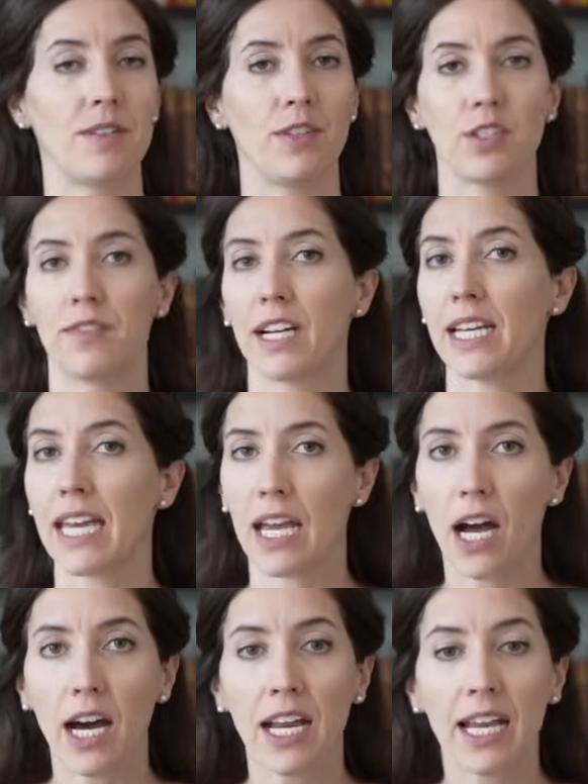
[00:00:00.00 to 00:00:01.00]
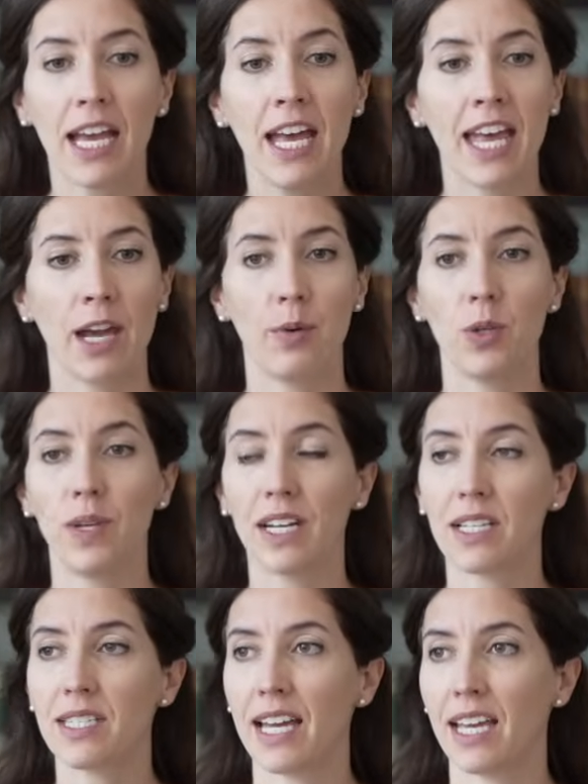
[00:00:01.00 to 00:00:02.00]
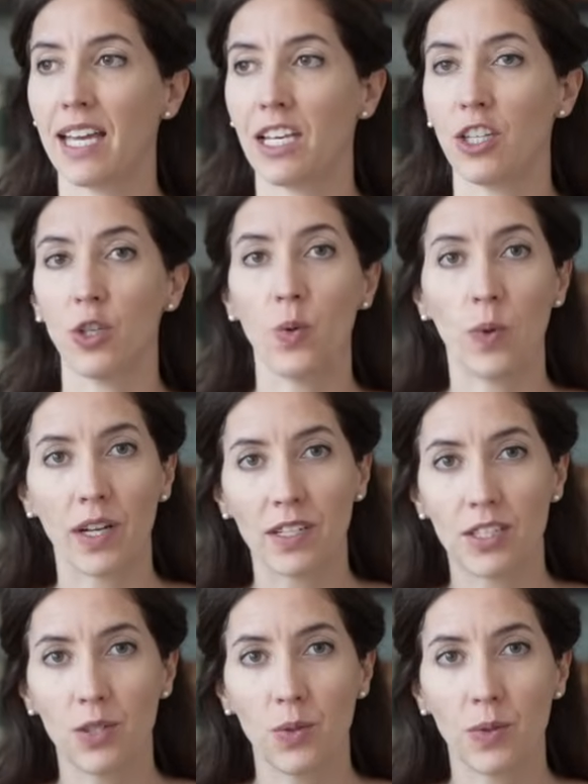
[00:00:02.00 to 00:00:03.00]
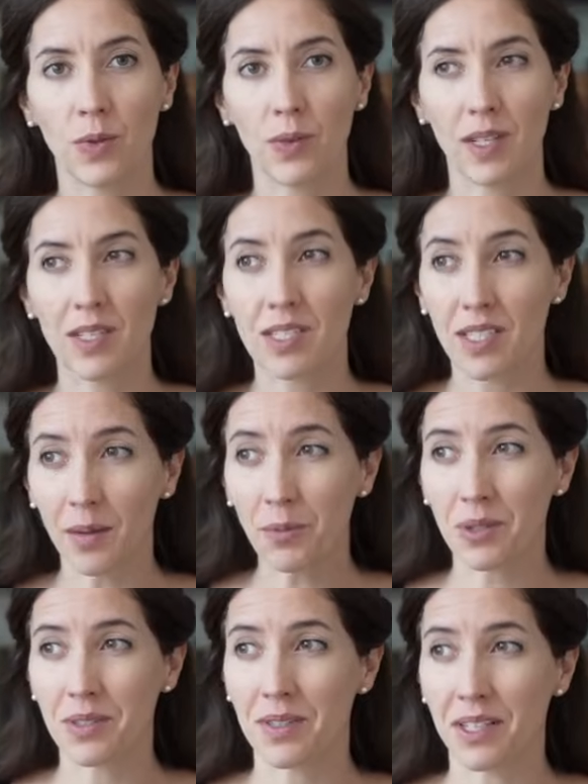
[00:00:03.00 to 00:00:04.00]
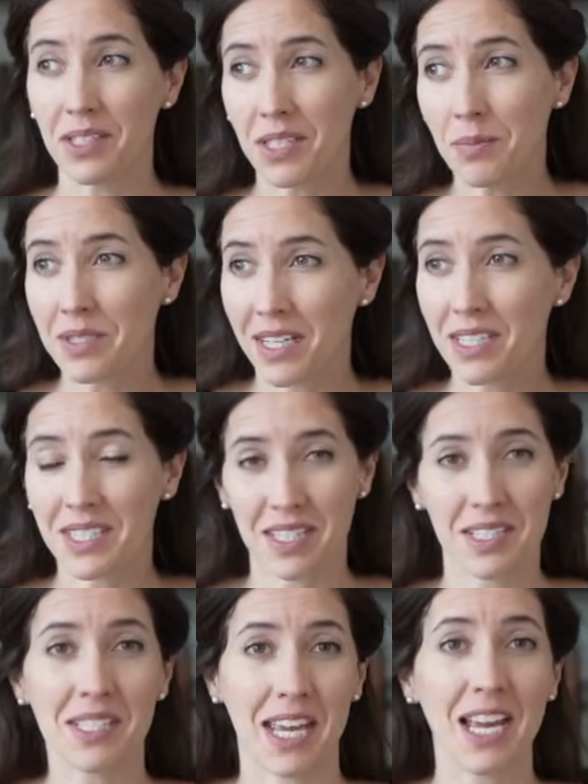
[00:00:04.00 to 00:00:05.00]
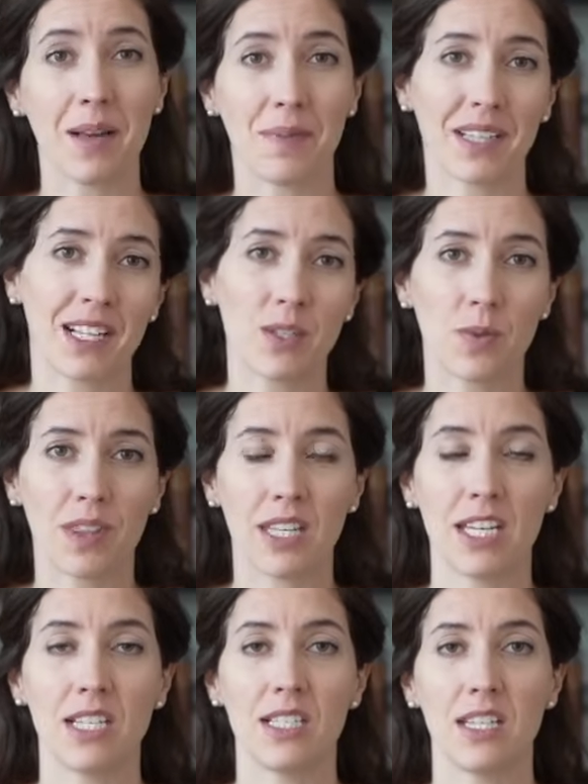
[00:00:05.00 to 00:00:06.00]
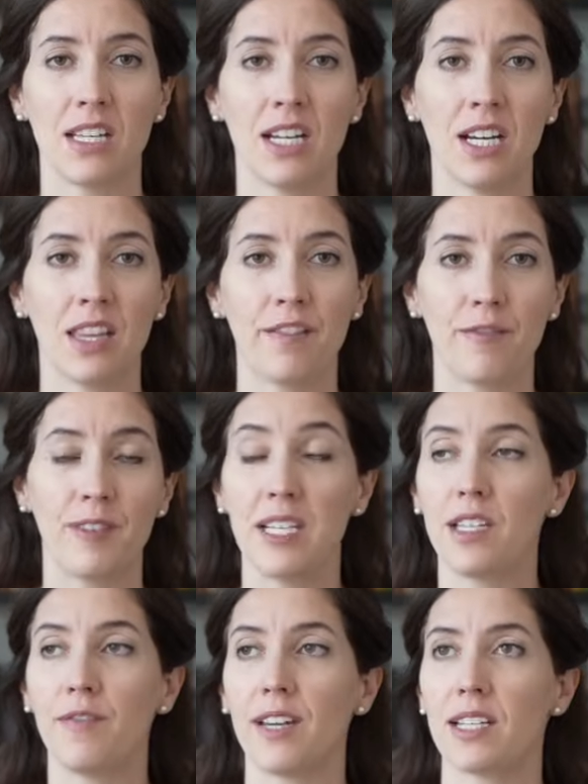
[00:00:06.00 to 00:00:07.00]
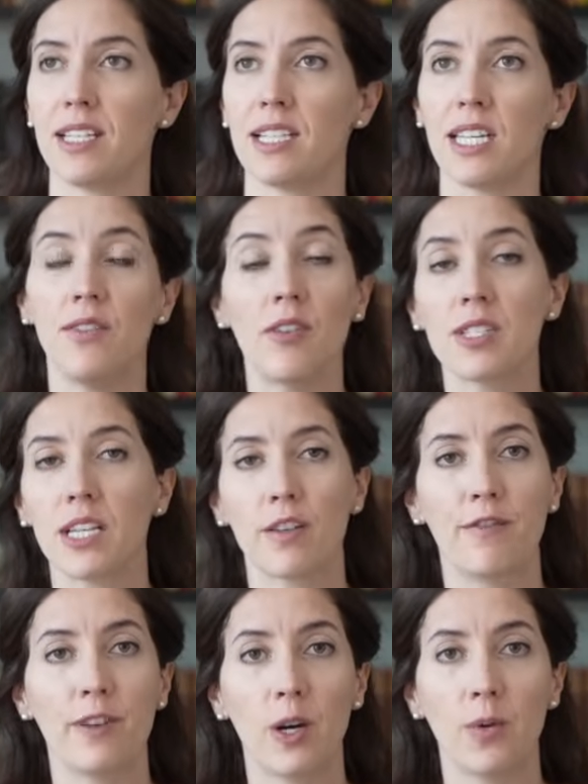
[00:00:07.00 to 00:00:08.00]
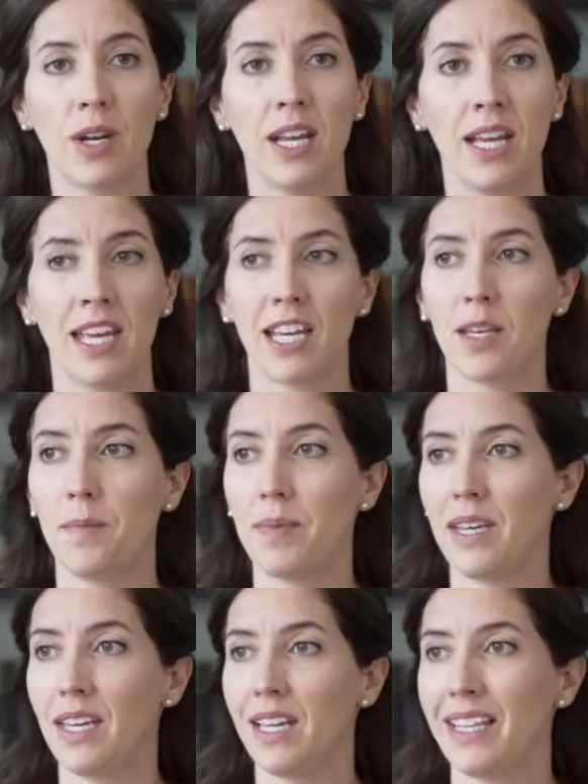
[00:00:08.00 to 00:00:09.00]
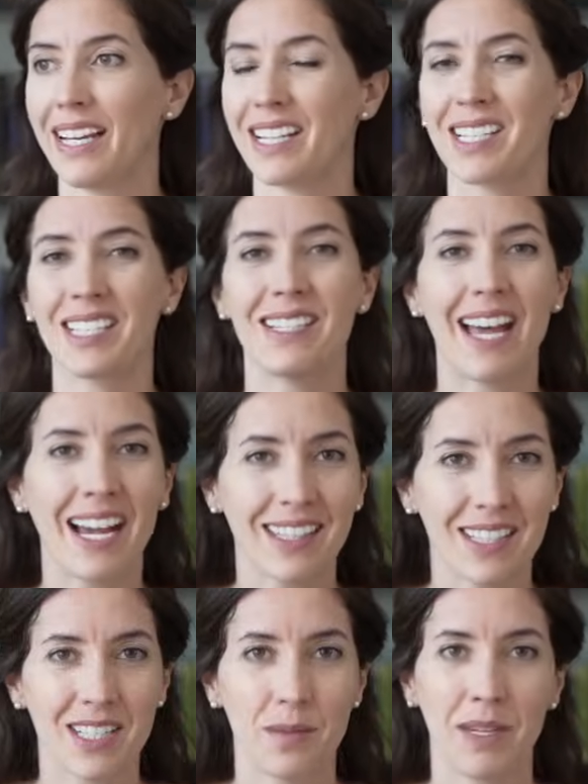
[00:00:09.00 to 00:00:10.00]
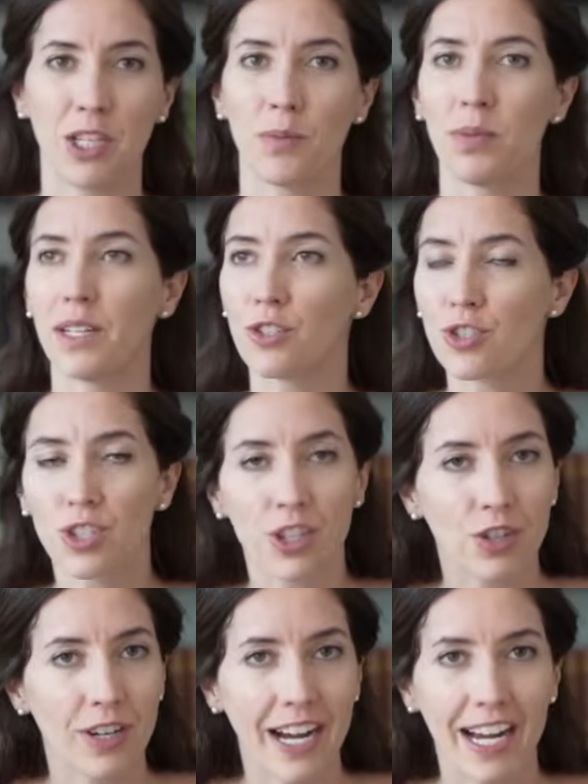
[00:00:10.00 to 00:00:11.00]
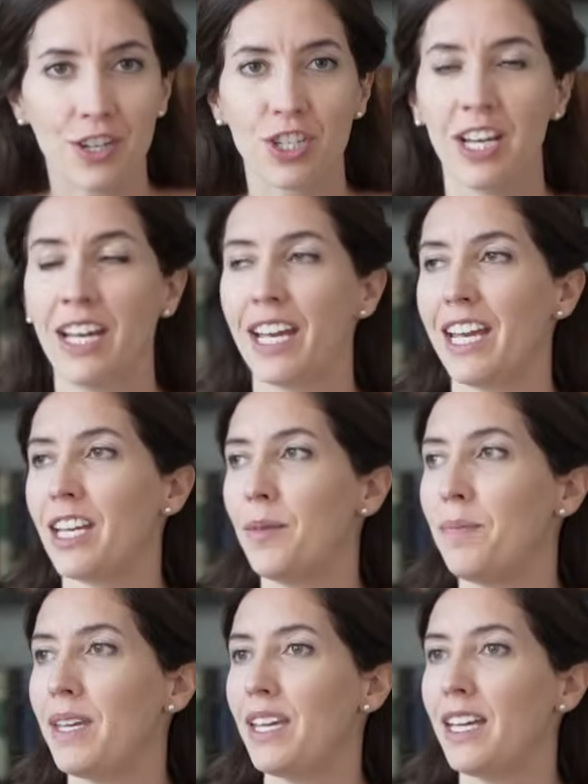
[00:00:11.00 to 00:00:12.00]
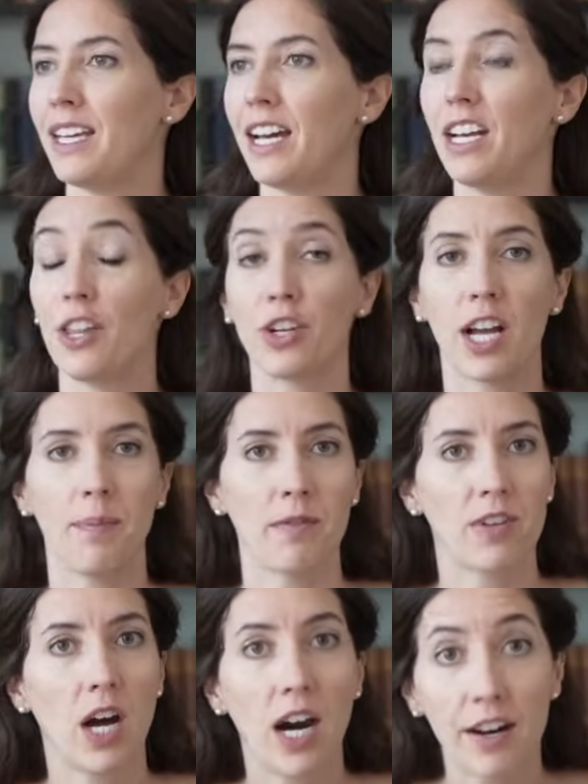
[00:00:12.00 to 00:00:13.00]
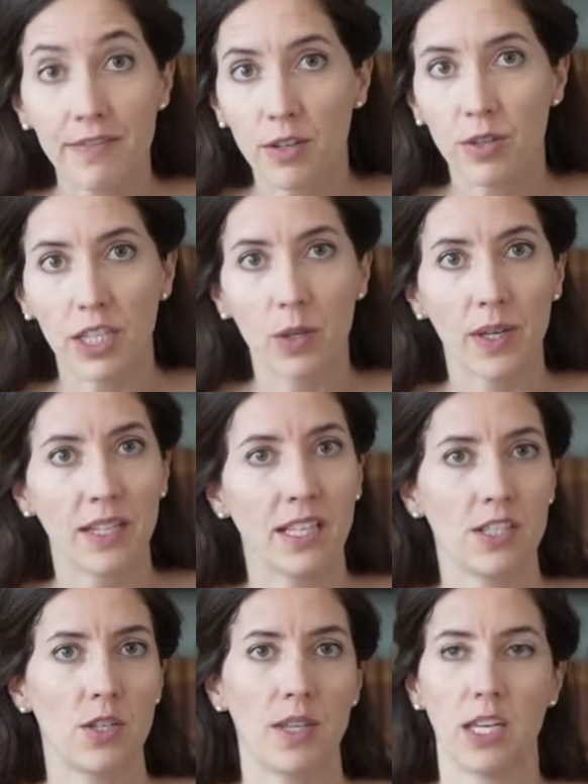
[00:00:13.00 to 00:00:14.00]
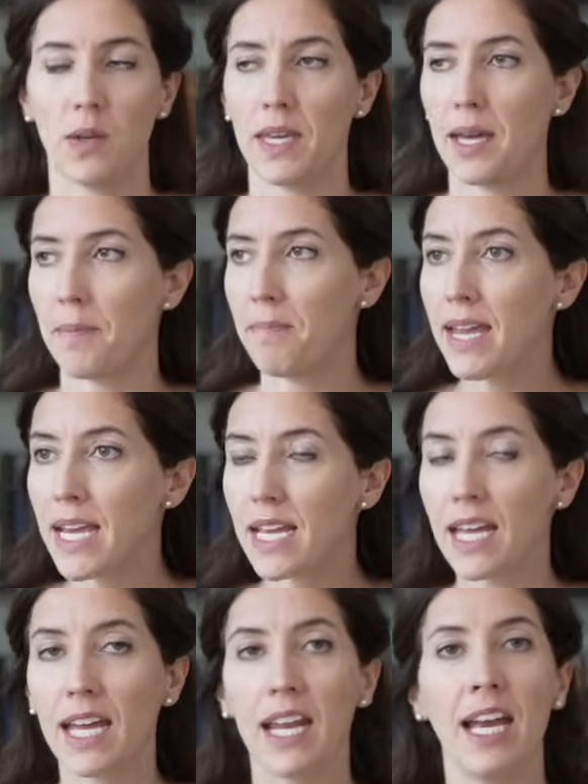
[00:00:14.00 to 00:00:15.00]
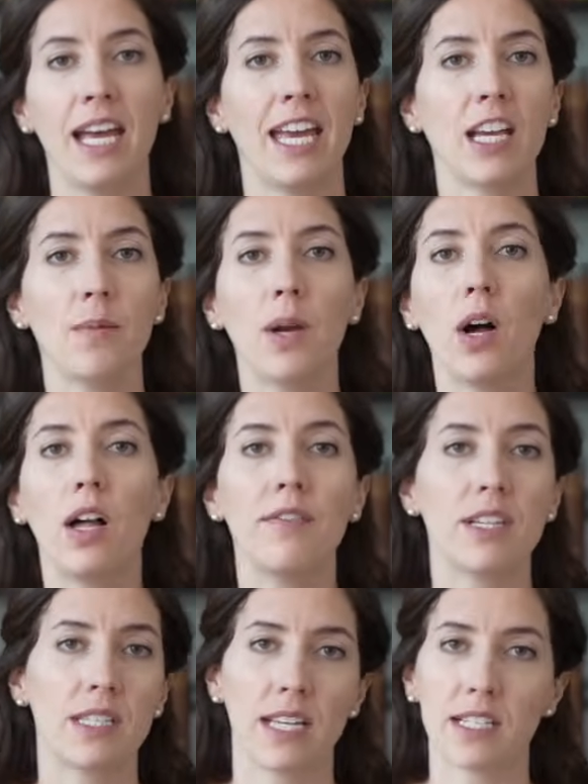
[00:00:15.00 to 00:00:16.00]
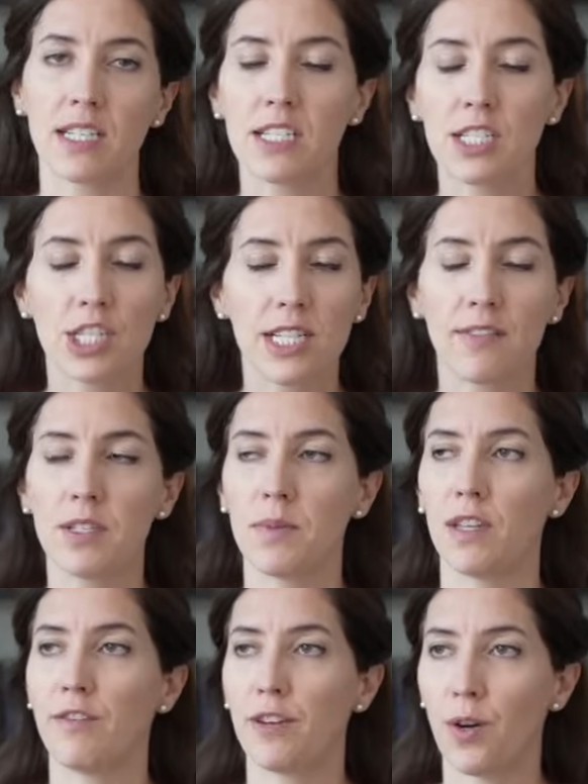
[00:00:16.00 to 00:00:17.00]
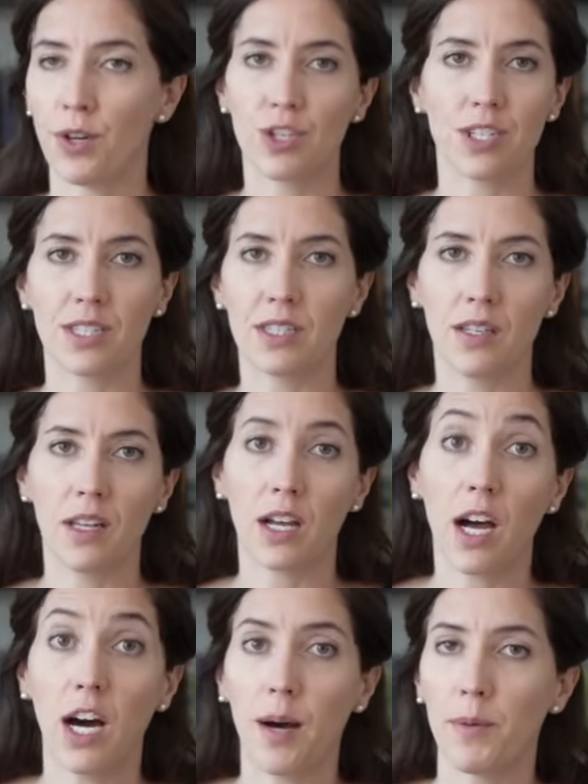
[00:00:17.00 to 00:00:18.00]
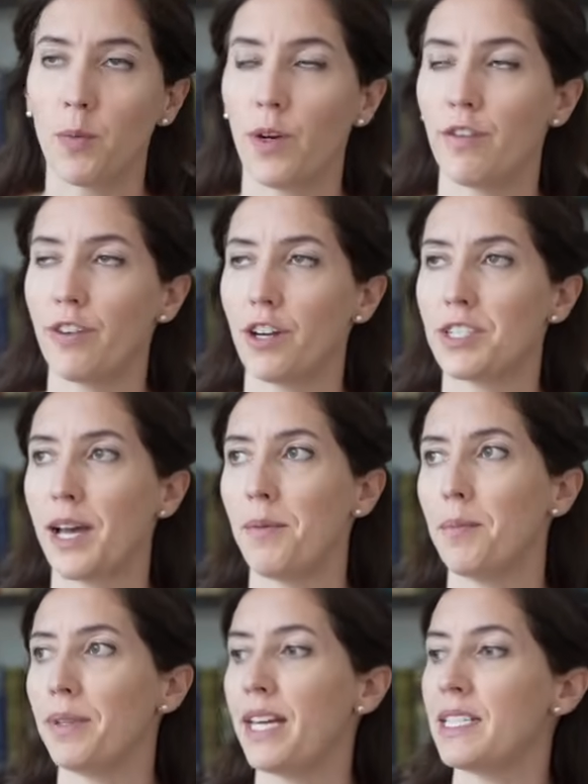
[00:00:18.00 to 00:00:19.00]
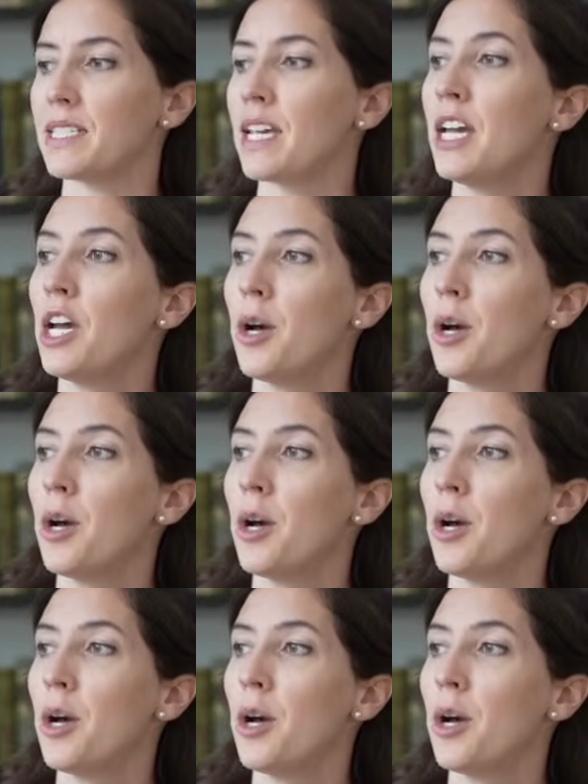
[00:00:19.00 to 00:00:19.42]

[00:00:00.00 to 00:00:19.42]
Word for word: it feels very chaotic. And when you get a second, you want to, in some sense, escape. Like that's what the easy fix is. Even if it's not the phone, it could be like a snack that's gonna make your blood sugar crash. It could be another cup of coffee really quickly because you think you can't make it. It could be all these things. It doesn't just have to be the phone. It's just the common one for our time and place.